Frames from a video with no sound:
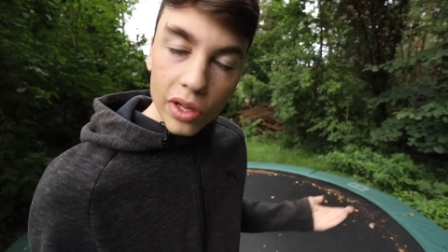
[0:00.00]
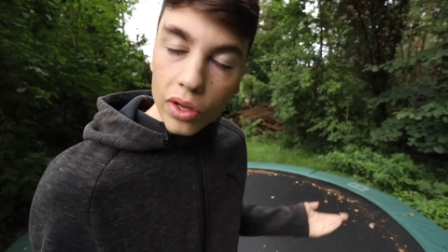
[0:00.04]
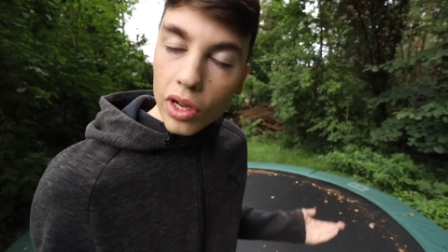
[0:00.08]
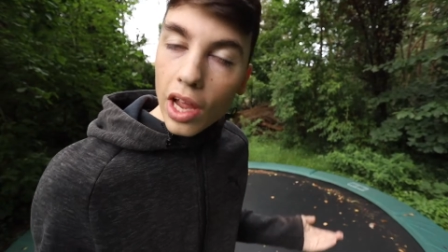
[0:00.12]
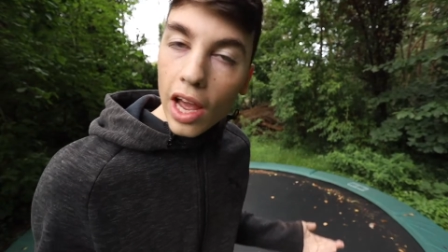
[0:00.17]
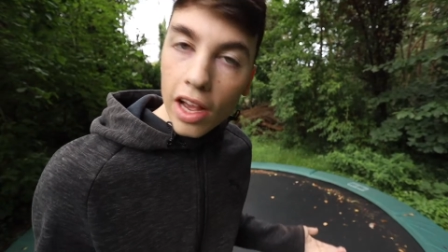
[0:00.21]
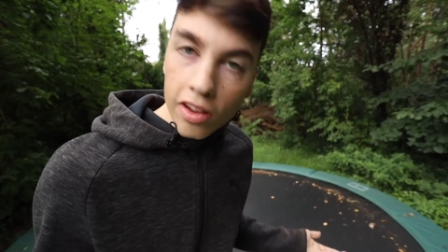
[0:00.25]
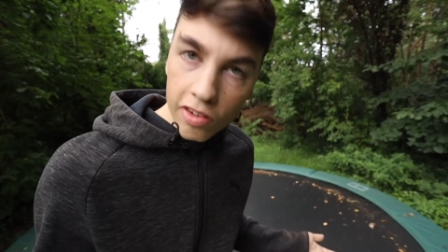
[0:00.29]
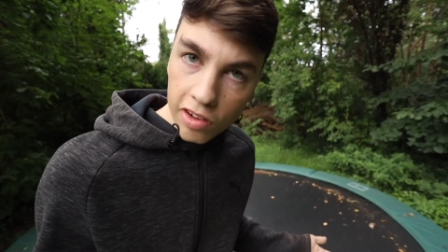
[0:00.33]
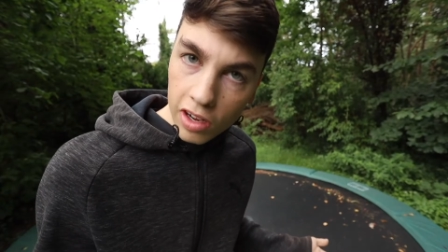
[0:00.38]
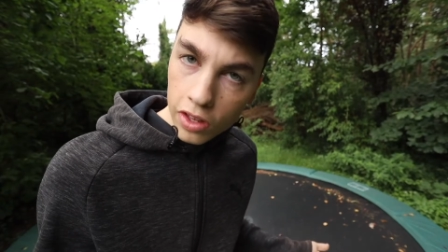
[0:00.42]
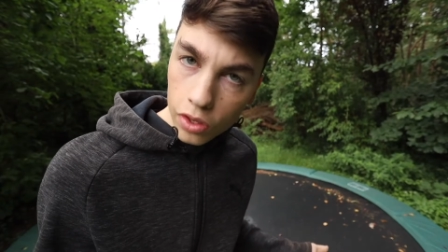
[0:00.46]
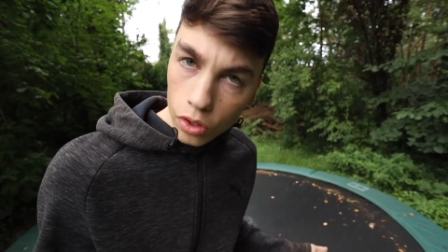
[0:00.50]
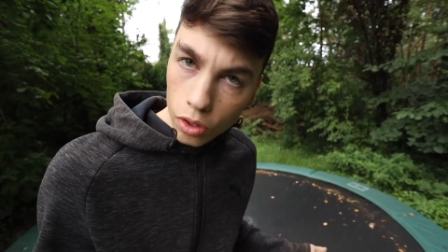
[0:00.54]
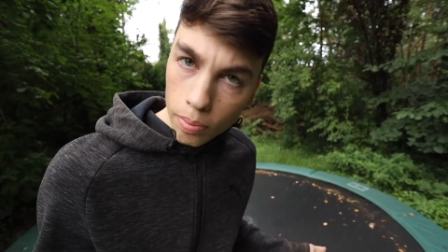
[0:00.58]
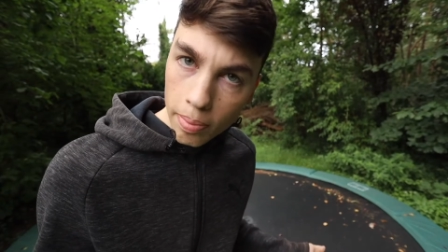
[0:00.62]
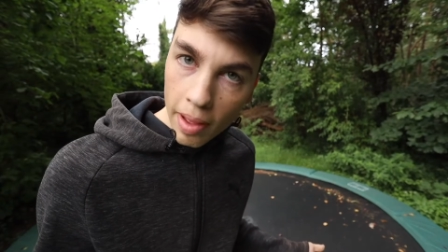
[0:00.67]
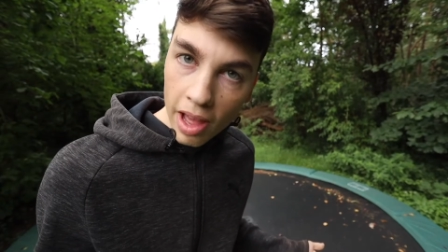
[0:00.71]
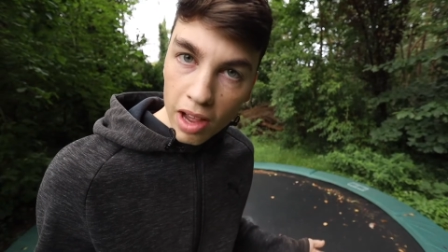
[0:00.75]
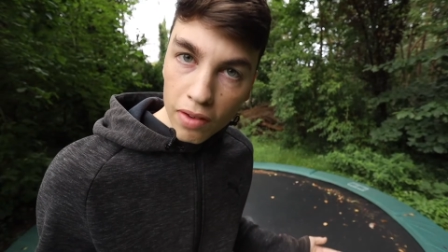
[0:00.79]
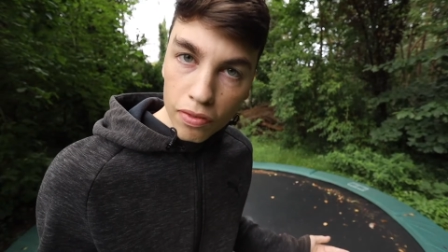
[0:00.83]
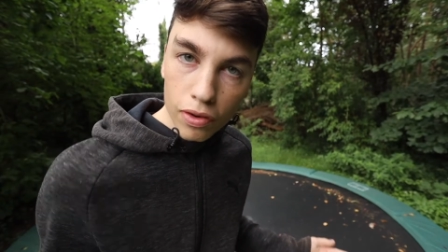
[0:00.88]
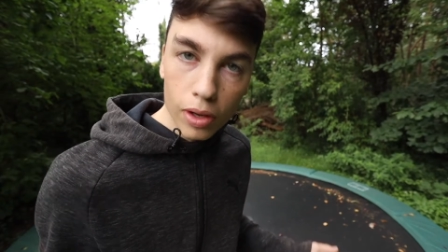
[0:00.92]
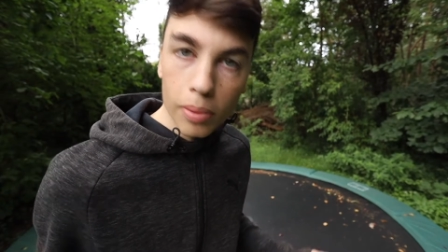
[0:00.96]
you actually do
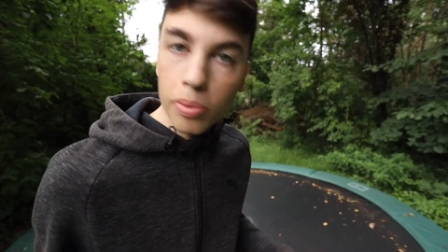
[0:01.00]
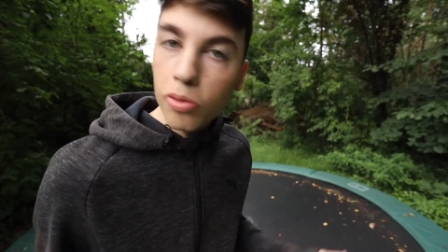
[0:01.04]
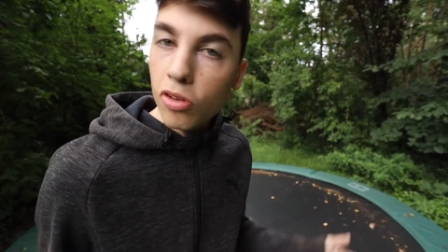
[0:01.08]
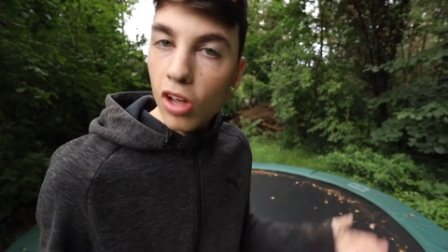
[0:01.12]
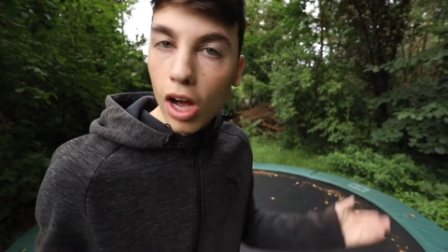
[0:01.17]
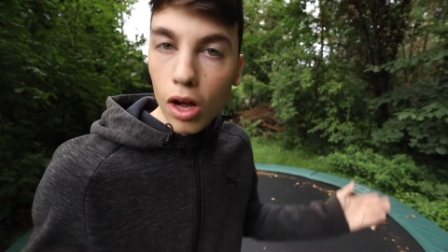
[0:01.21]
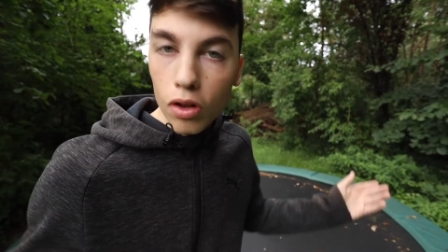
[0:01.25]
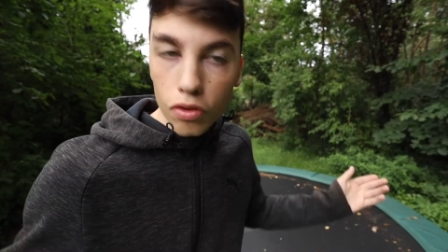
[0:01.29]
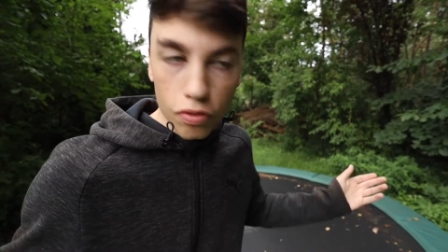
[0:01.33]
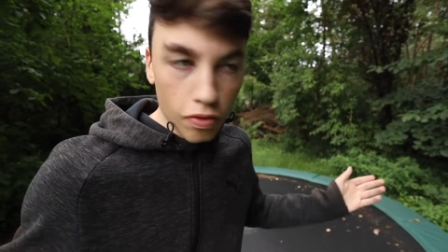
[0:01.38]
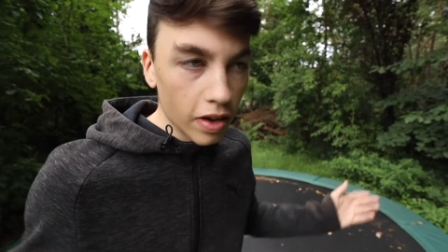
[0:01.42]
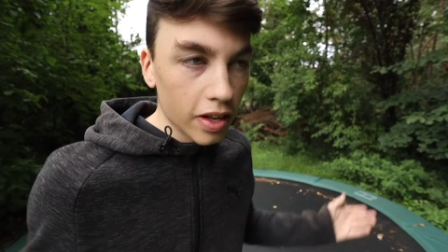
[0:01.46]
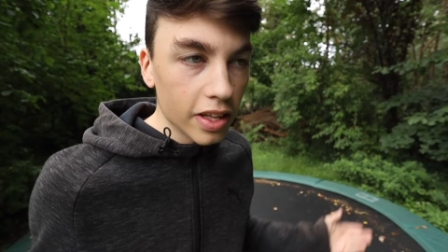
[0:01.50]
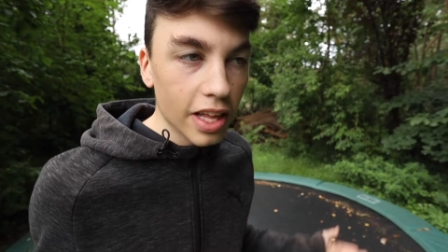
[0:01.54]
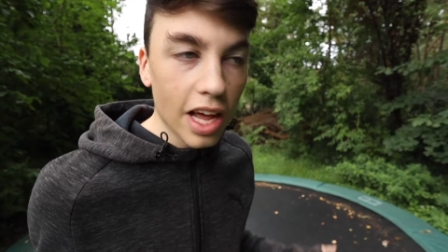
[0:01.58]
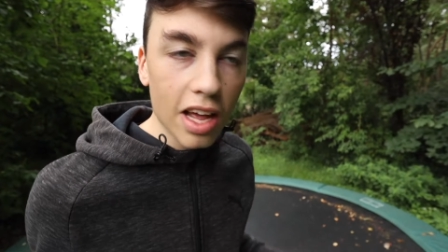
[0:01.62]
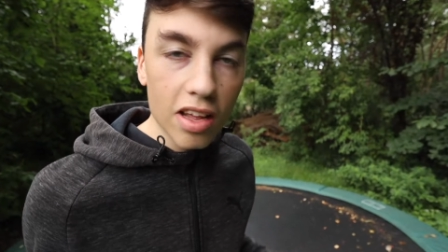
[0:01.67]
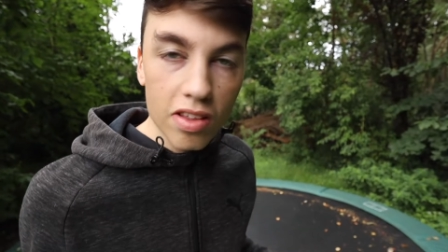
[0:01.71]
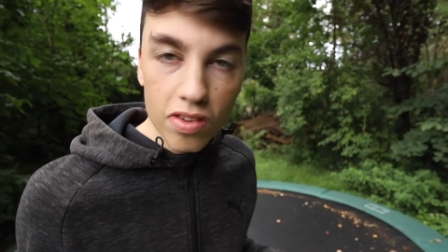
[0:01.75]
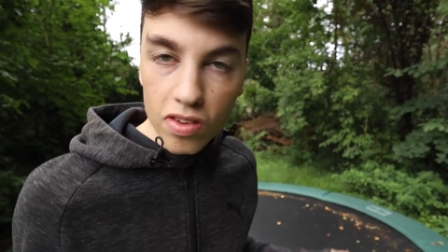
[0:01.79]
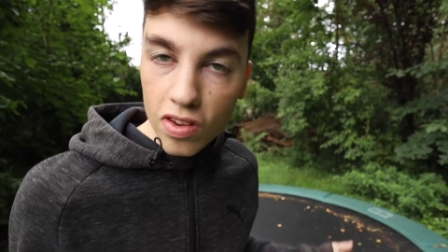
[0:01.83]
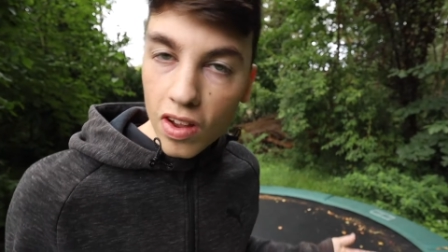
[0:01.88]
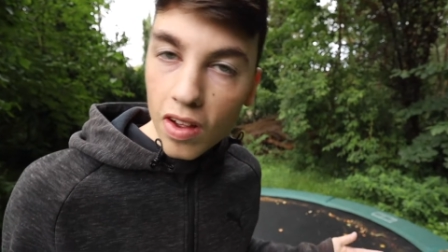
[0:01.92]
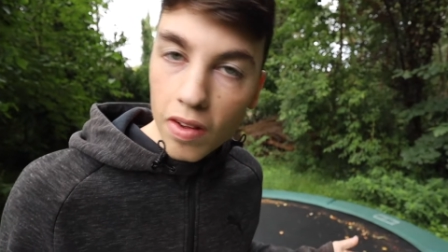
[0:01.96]
the backflip. Sounds like
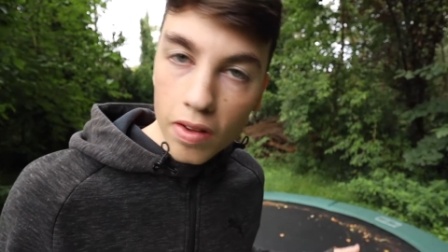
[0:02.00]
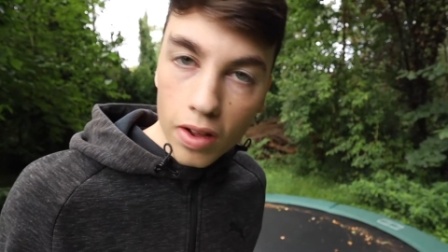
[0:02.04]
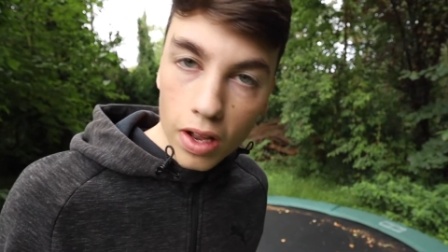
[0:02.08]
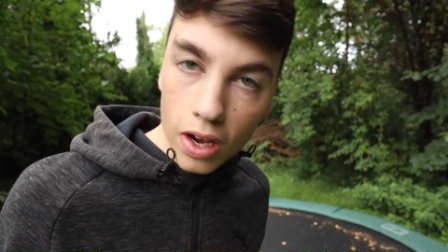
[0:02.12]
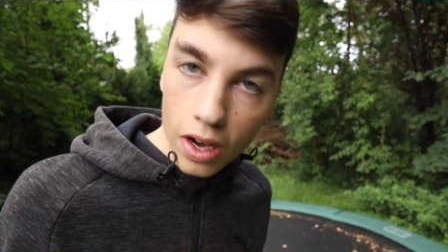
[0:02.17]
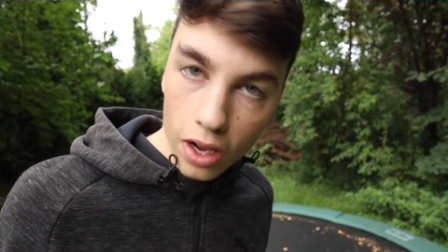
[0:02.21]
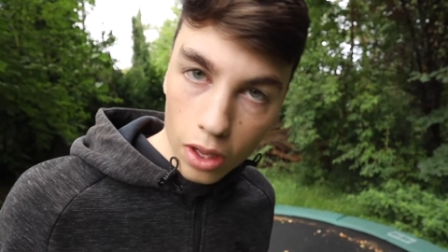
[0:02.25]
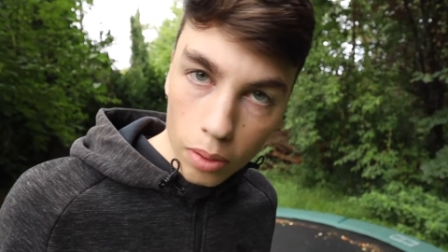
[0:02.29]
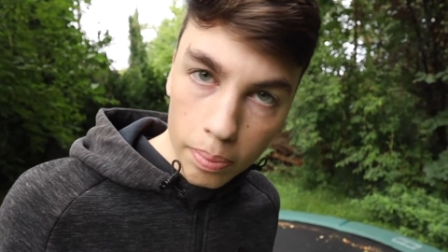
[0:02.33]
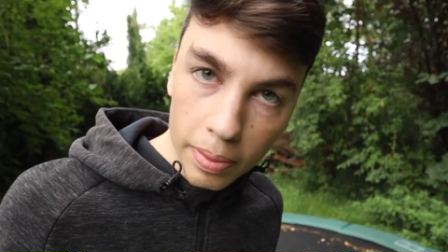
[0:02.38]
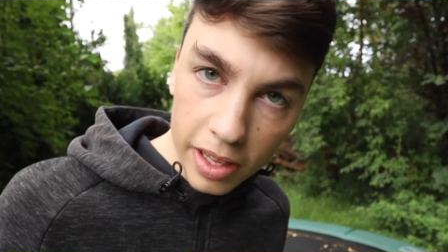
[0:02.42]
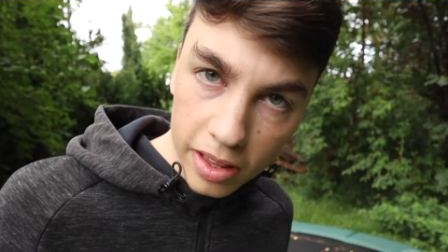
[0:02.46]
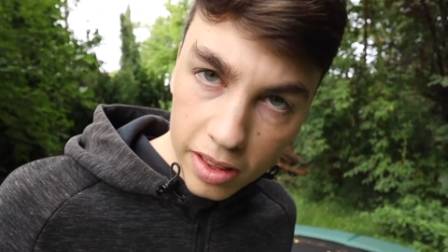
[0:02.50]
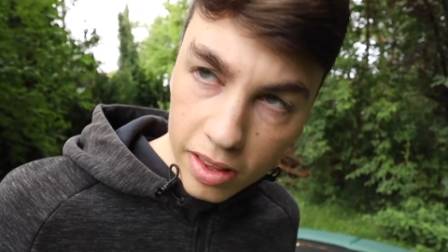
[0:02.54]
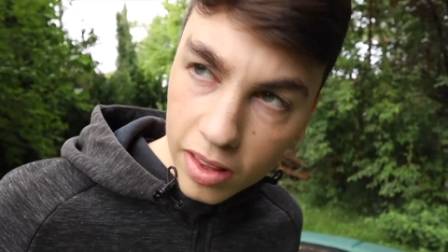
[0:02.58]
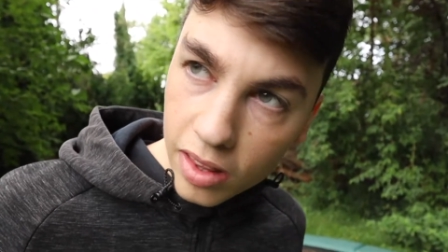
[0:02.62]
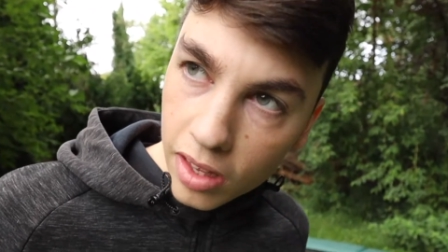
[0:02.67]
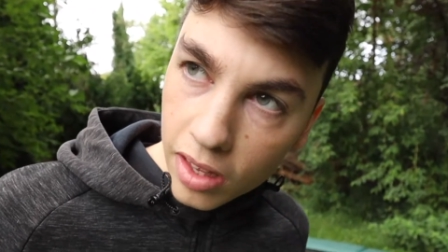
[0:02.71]
that's a, a little bit